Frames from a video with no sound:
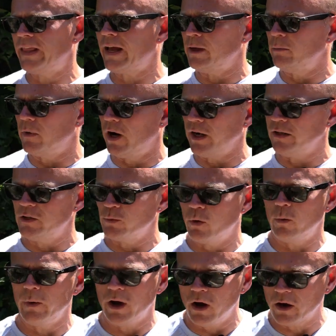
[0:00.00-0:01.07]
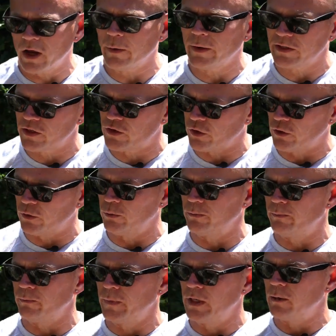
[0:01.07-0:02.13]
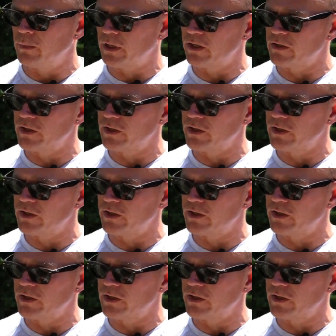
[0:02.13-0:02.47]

that in mind, what we are going to do, because